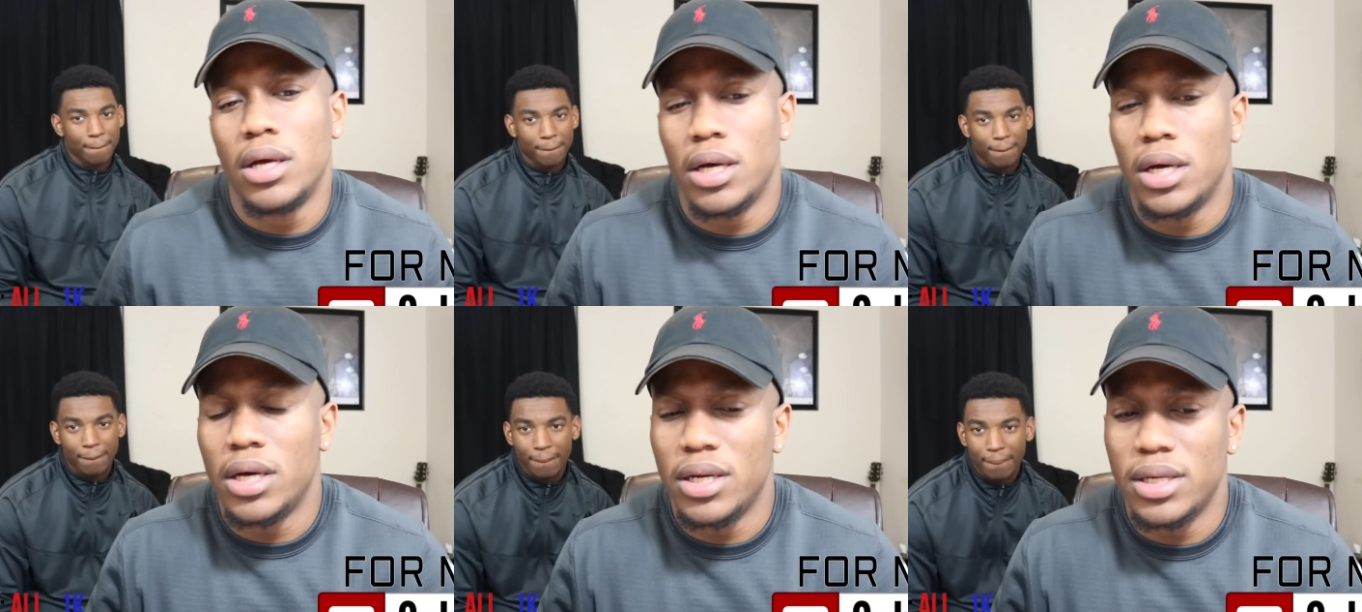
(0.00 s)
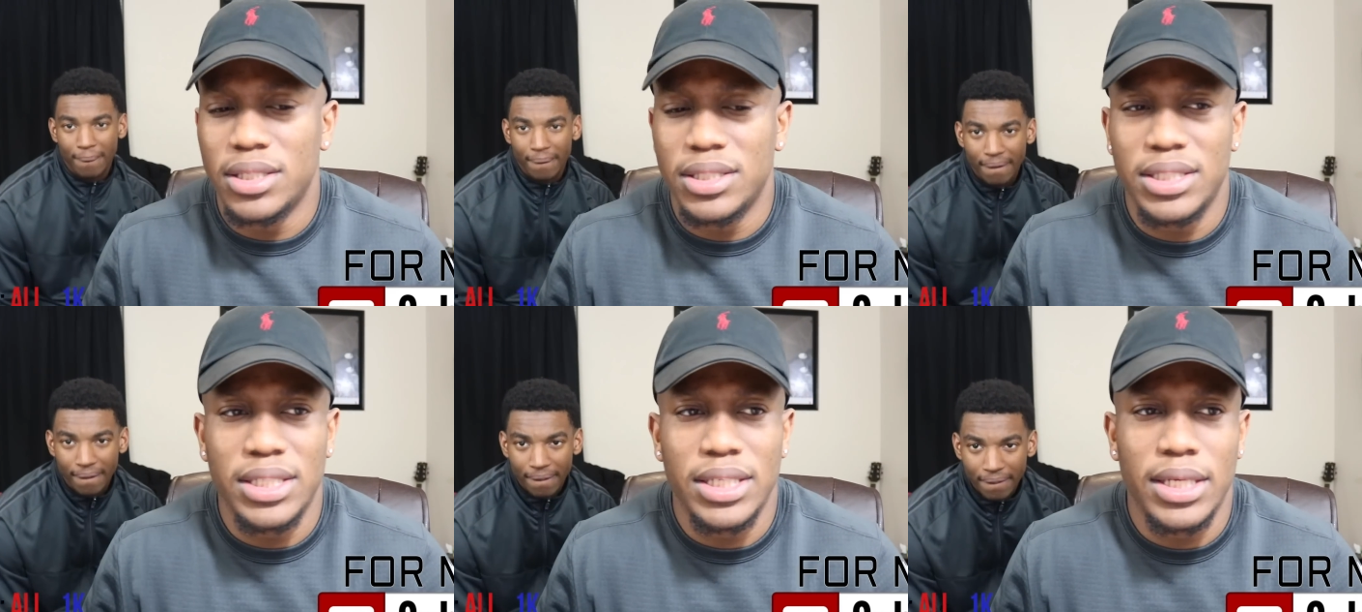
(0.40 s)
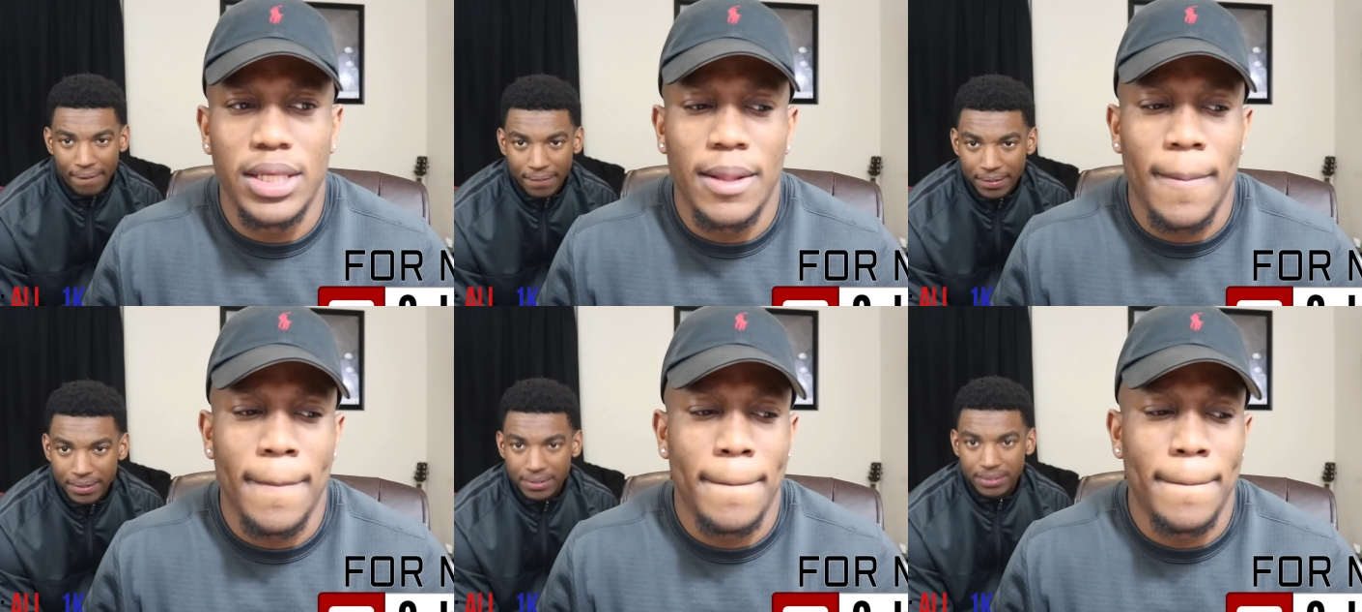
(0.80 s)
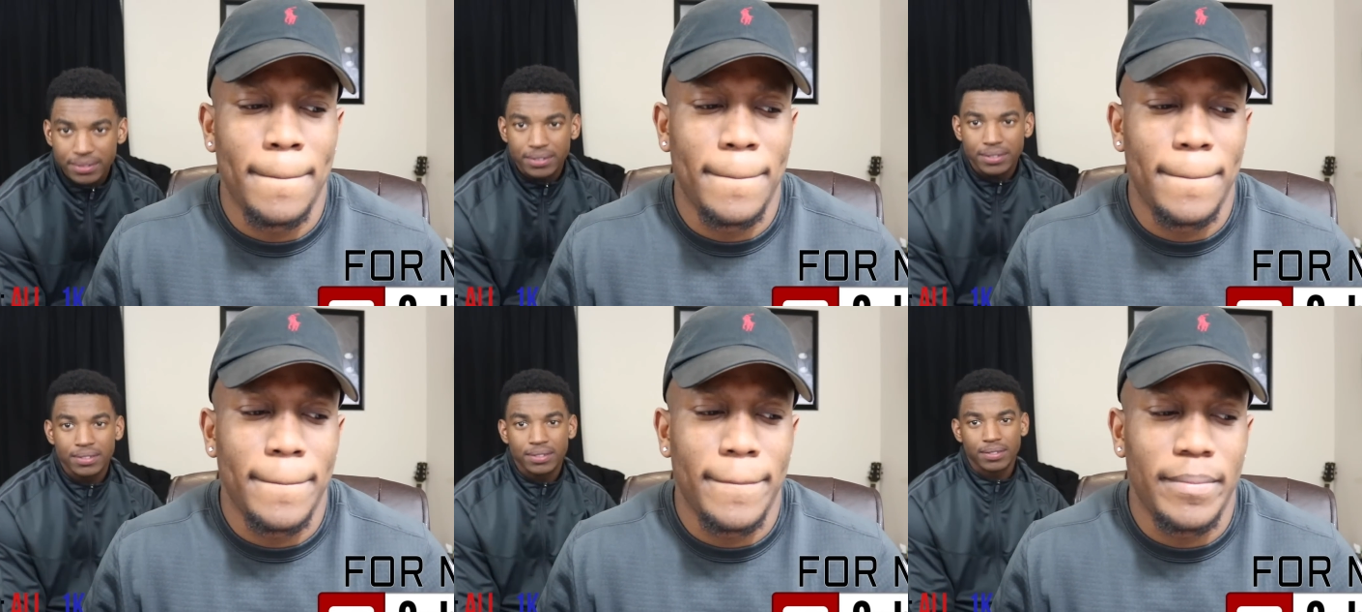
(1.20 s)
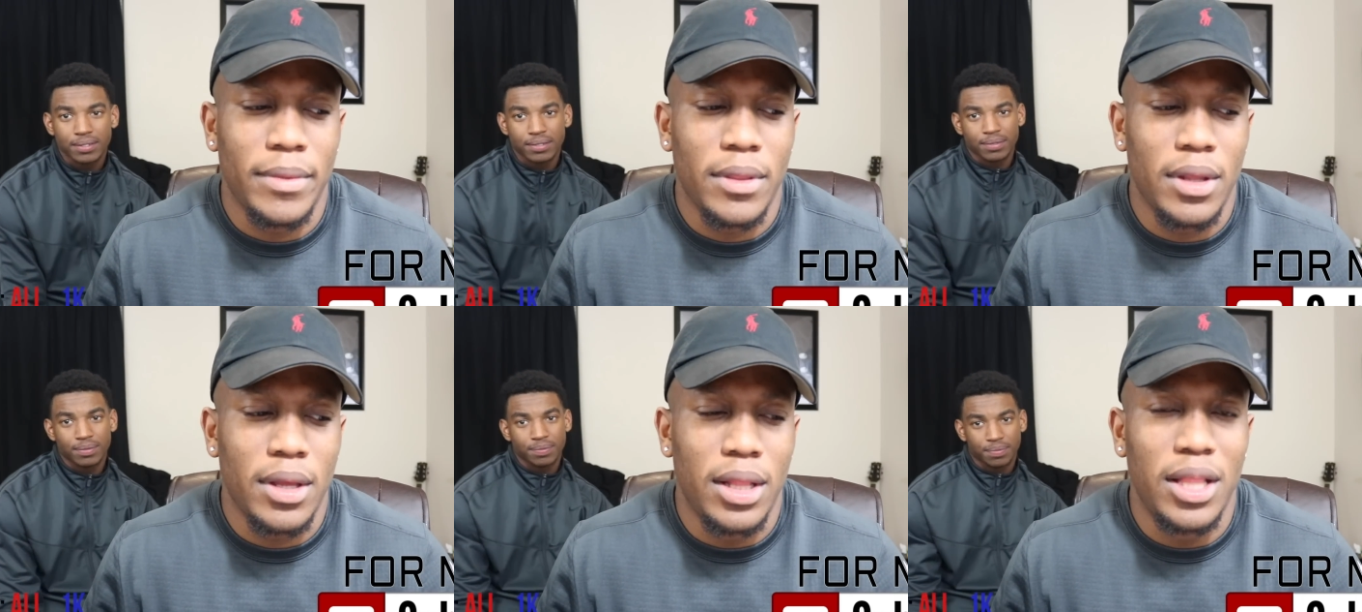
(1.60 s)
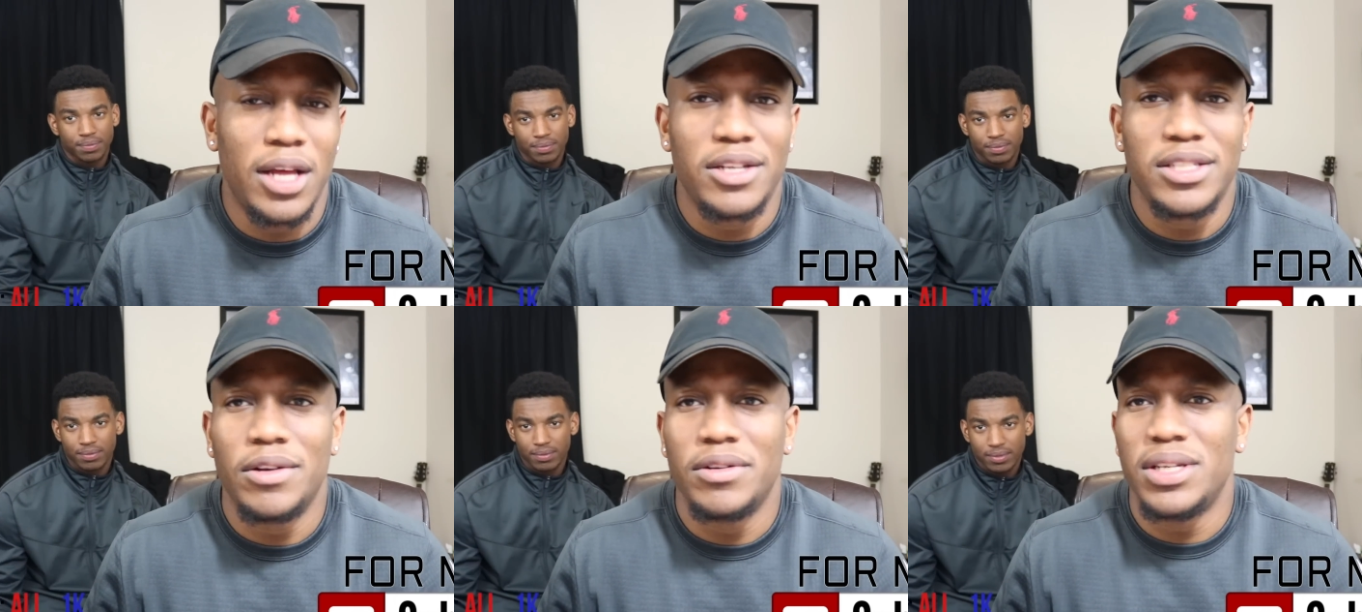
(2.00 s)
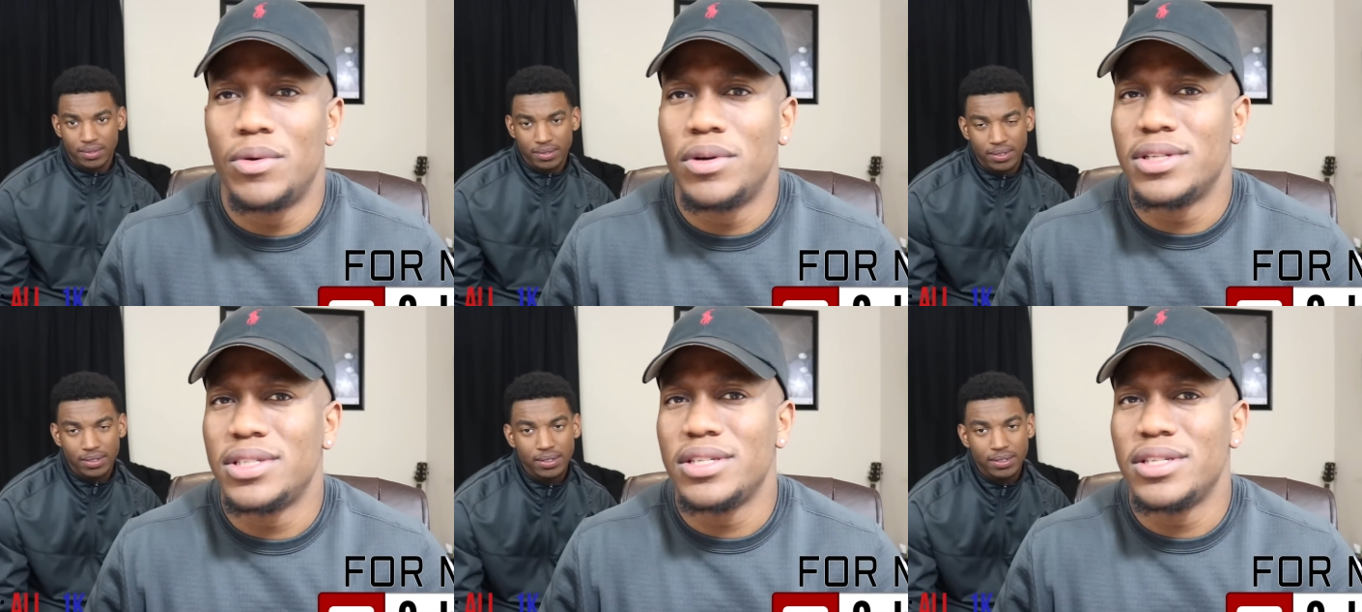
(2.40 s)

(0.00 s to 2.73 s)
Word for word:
Speaker 1: Uh, shit. Let us know what y'all wanna